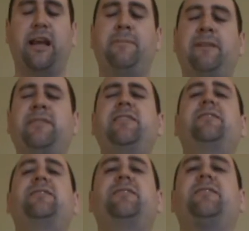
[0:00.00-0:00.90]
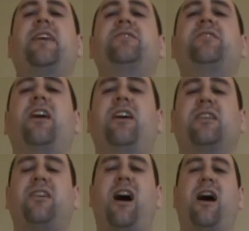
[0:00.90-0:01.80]
I mean, this is such a
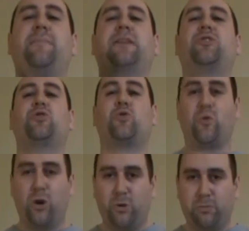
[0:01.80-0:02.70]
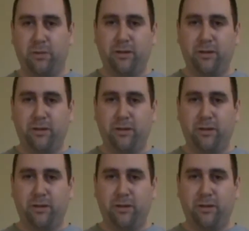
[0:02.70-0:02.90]
comic trope